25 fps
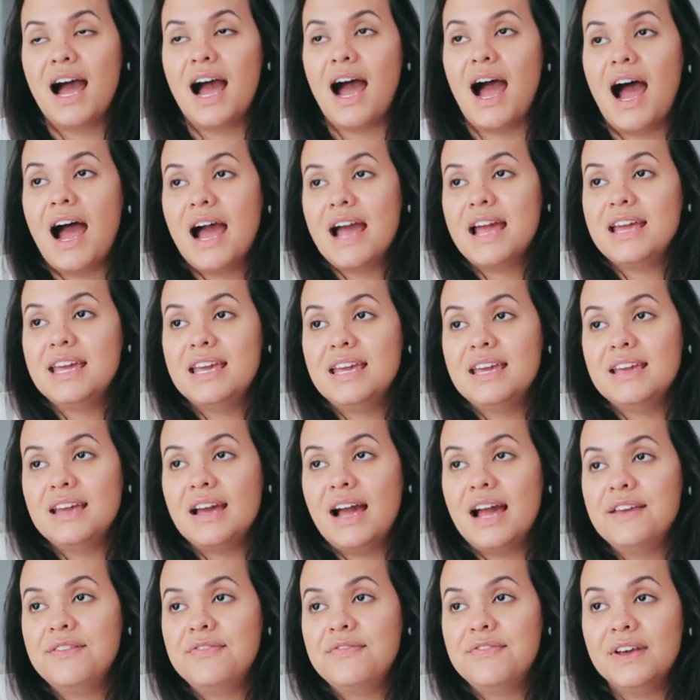I,
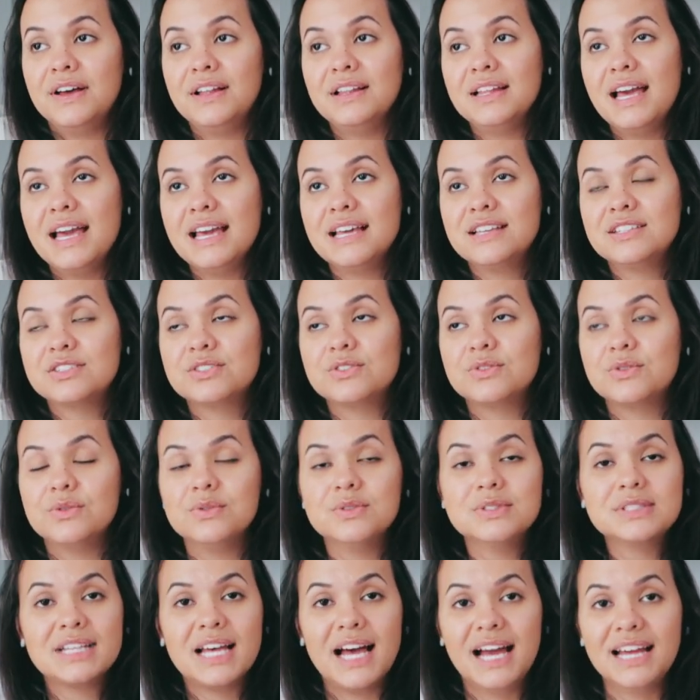I feel like
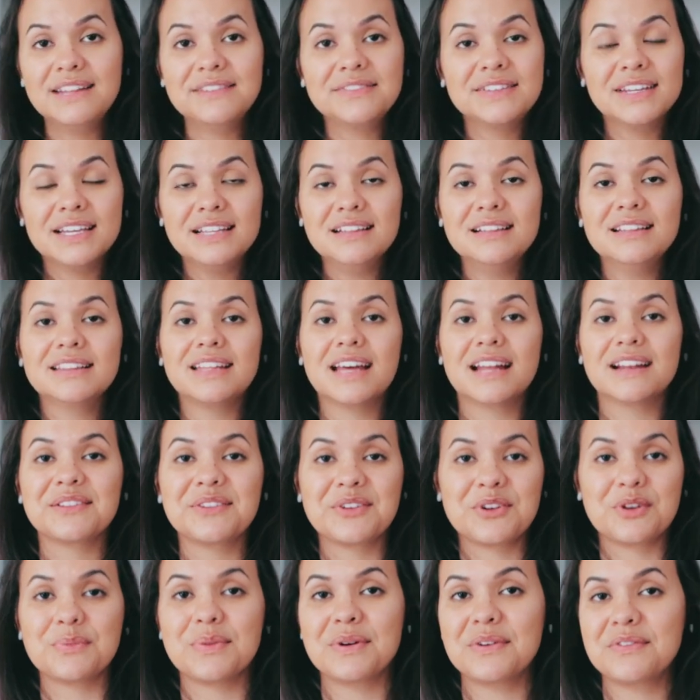school's kind of killing that a
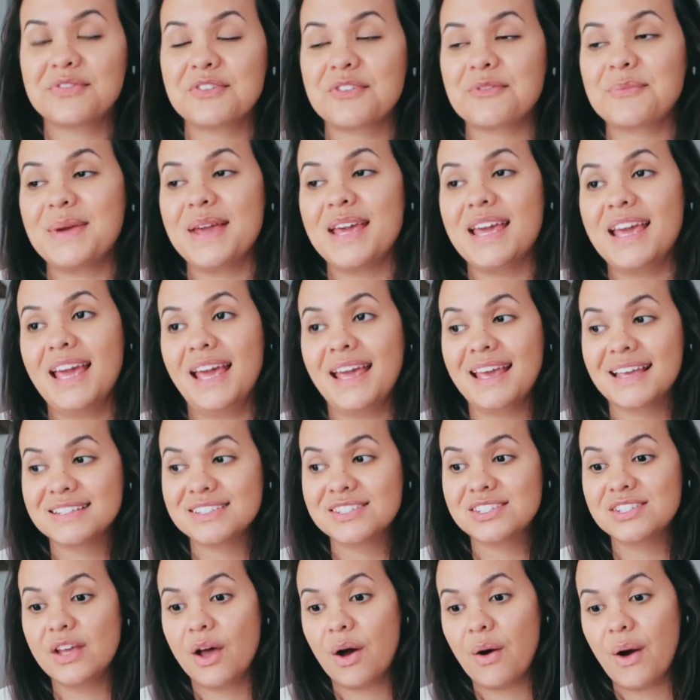little bit for me and
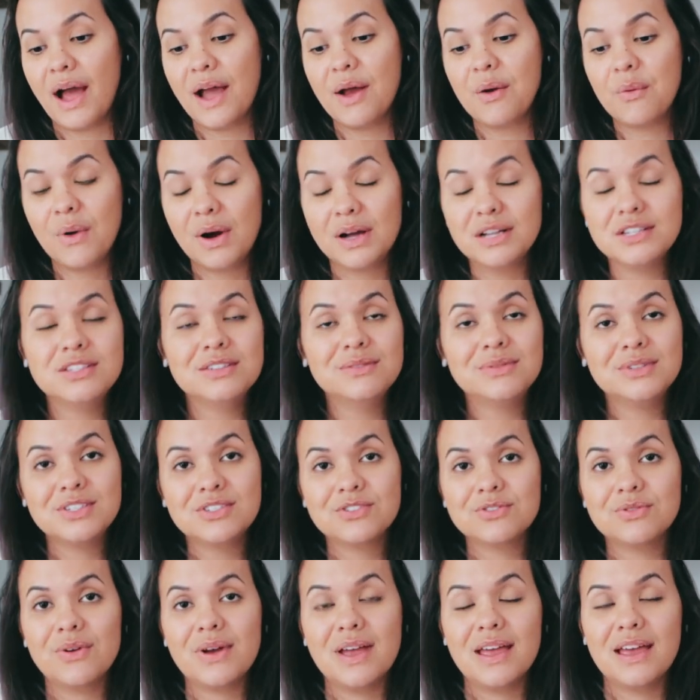so I want to
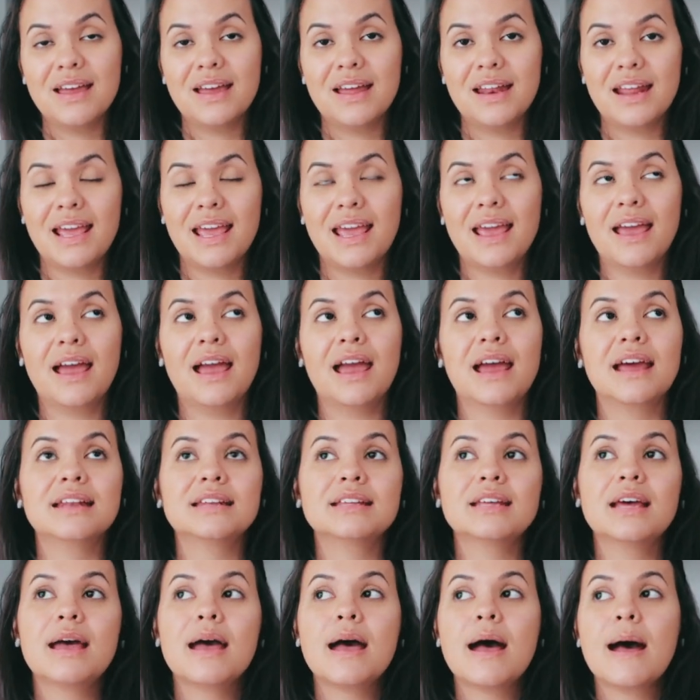enjoy it
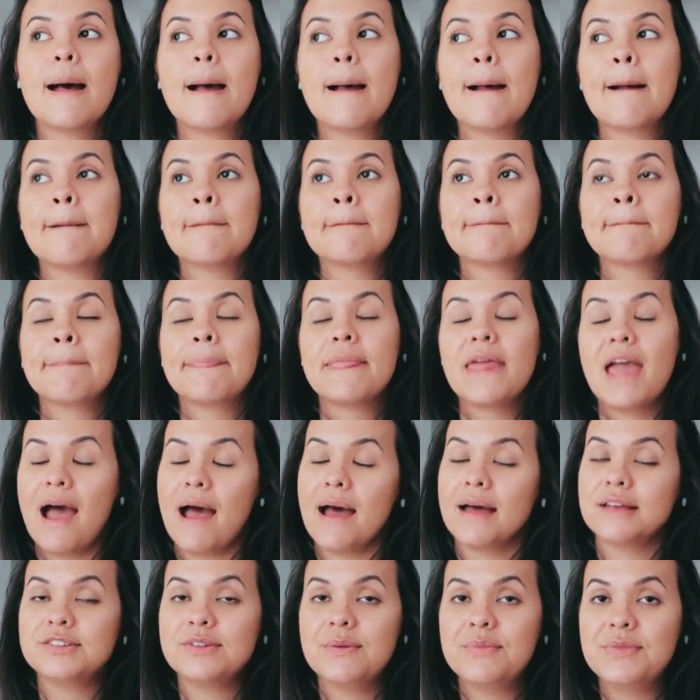and
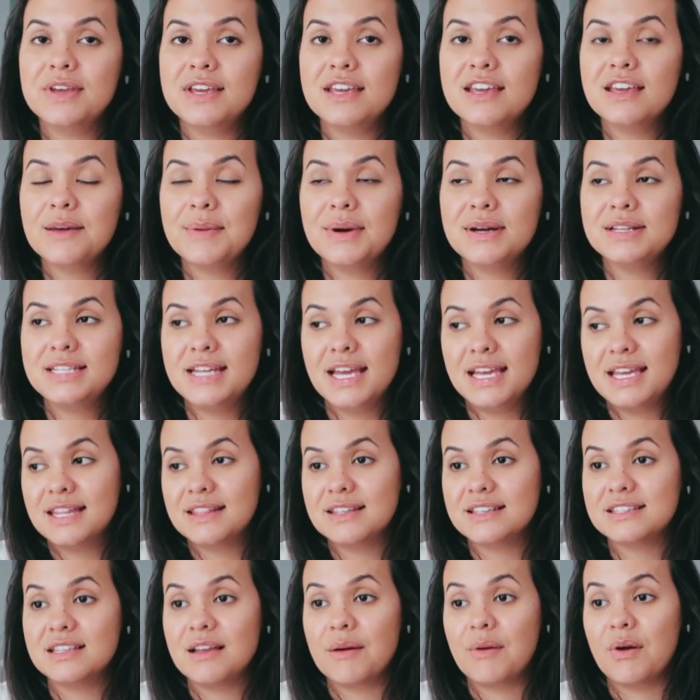yeah, so I'm thinking about taking
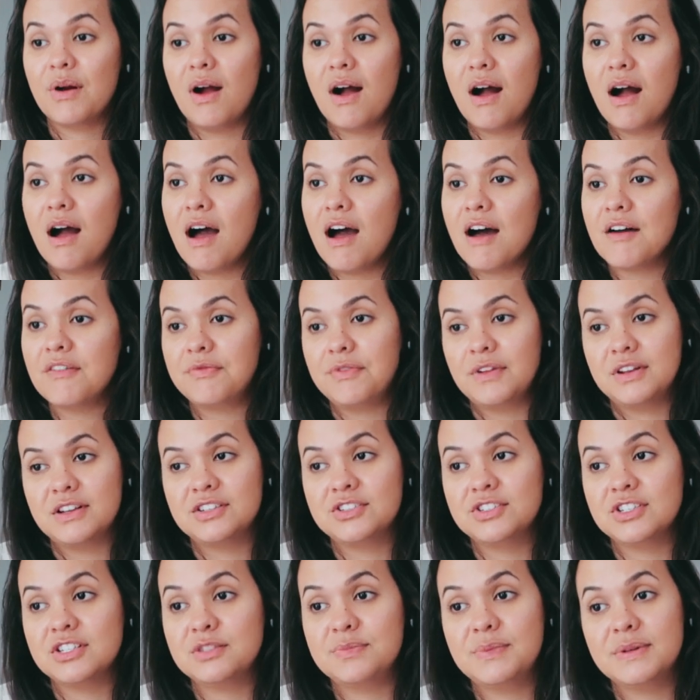the summer off and
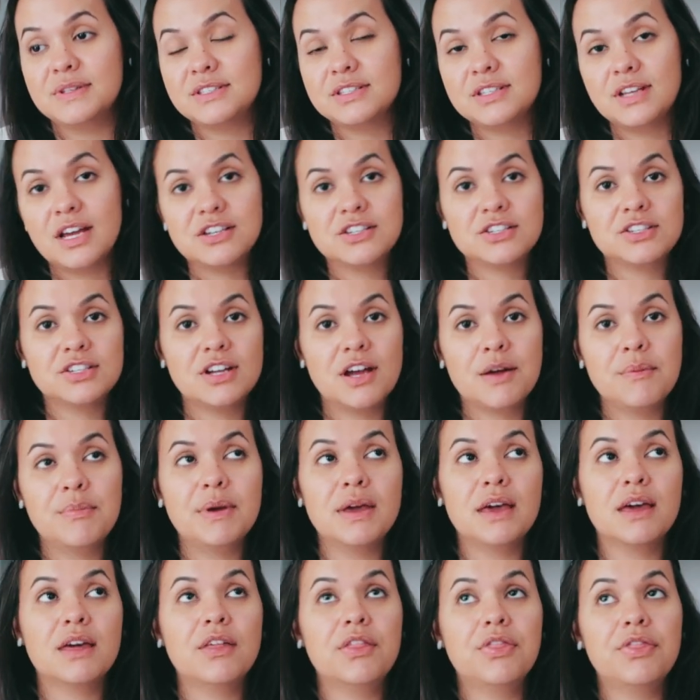it's just been such a
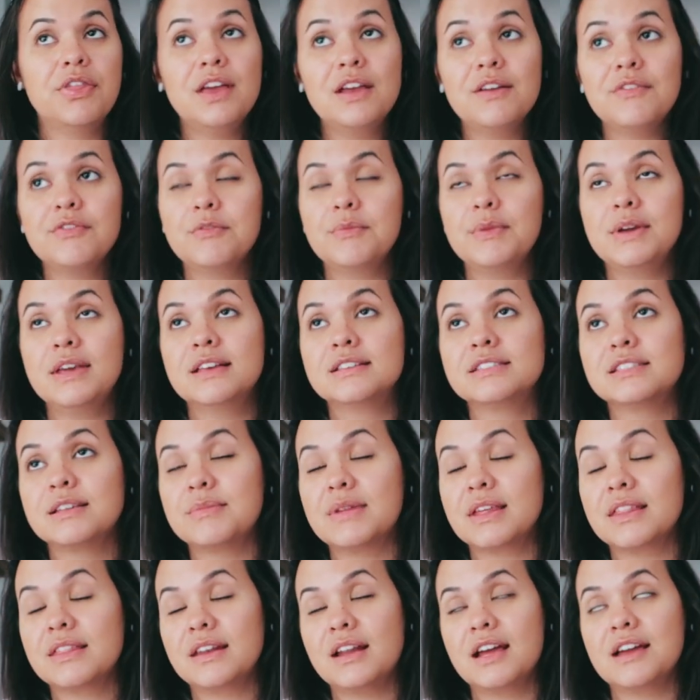big thing for me and
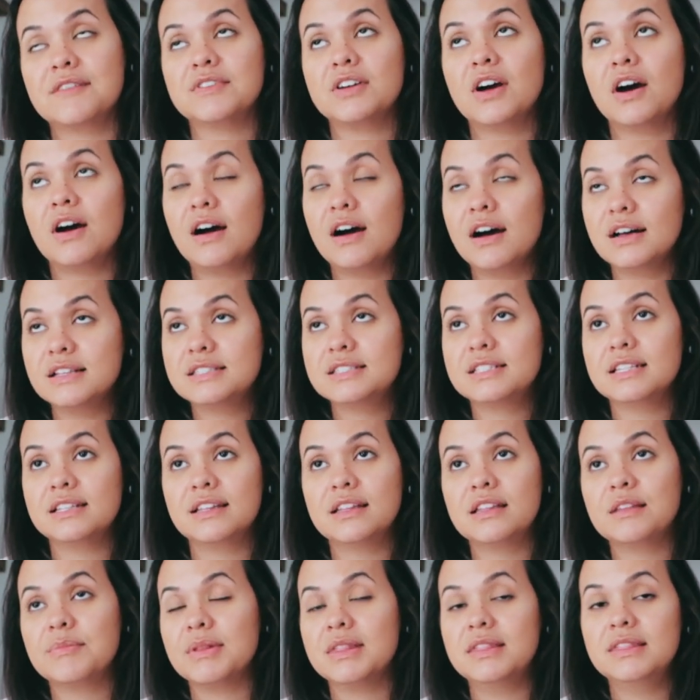something that I've
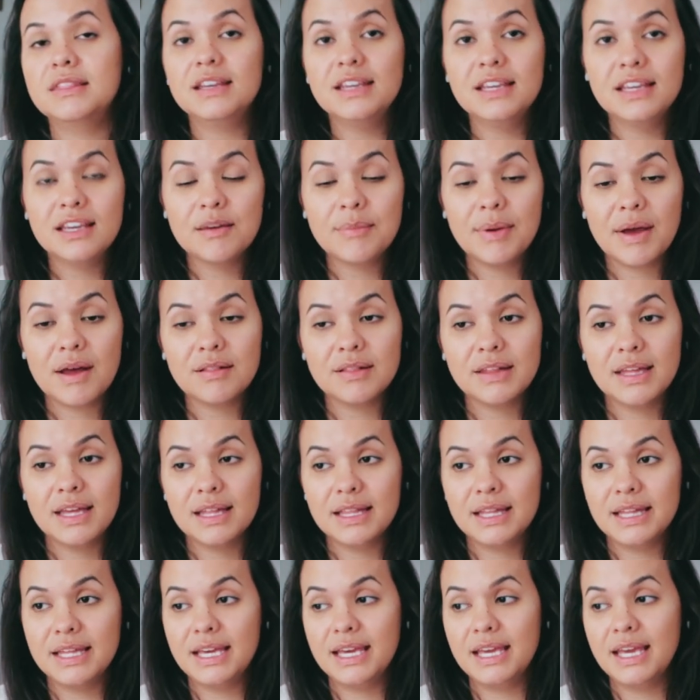constantly been thinking about
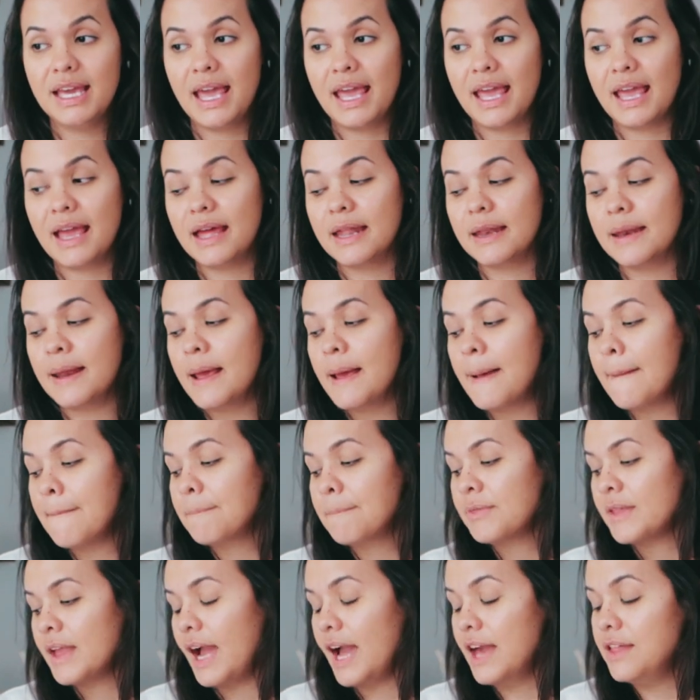lately and
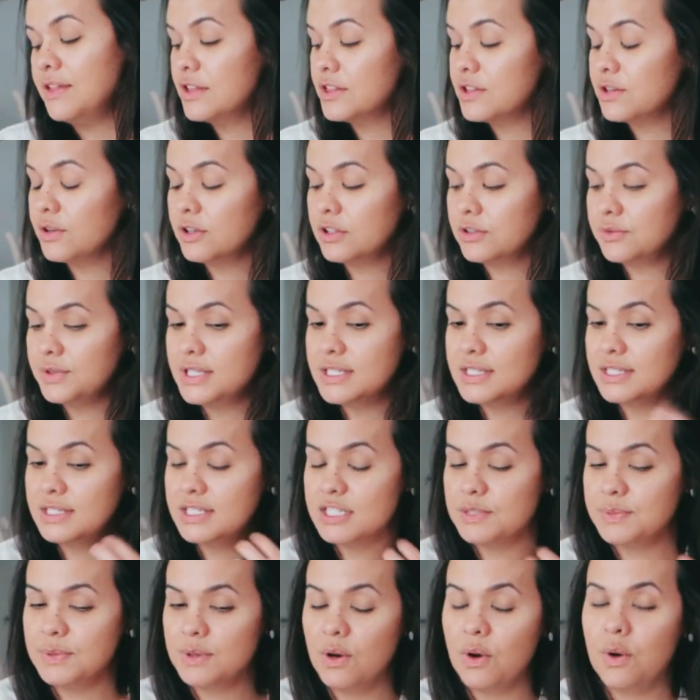I think the only reason
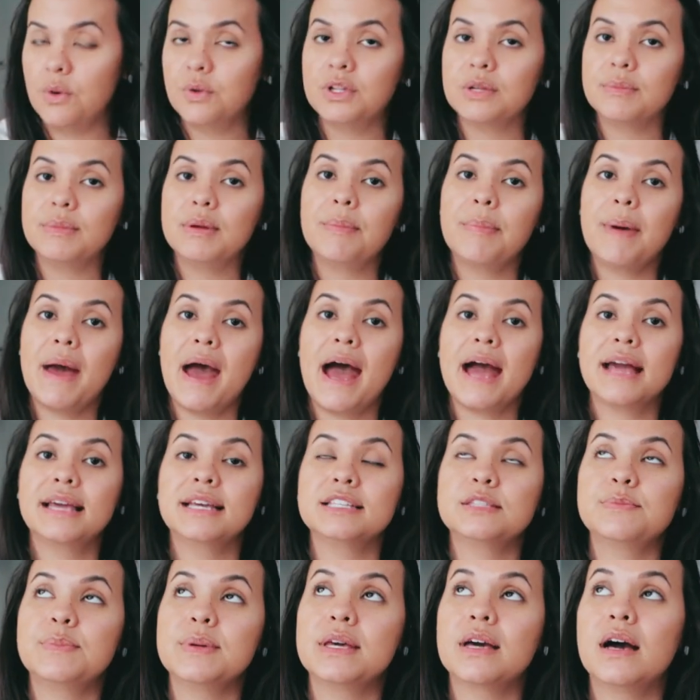it's been holding me back
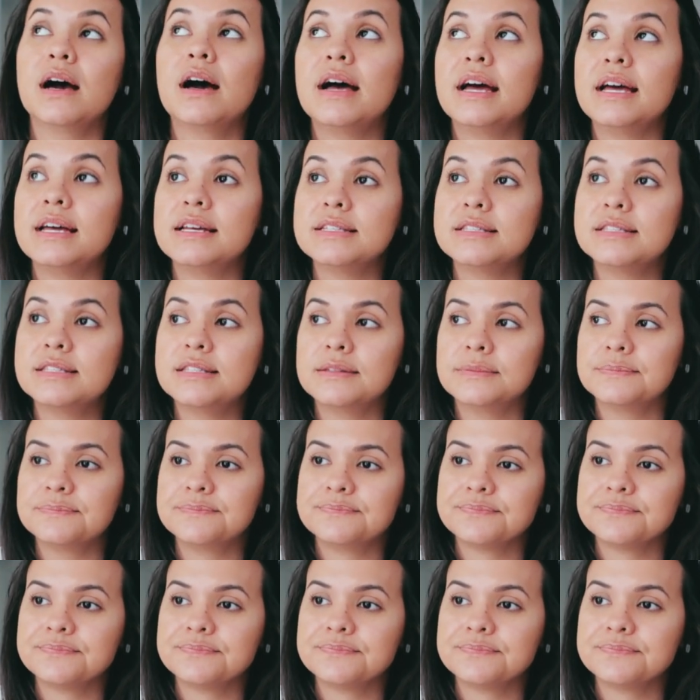is because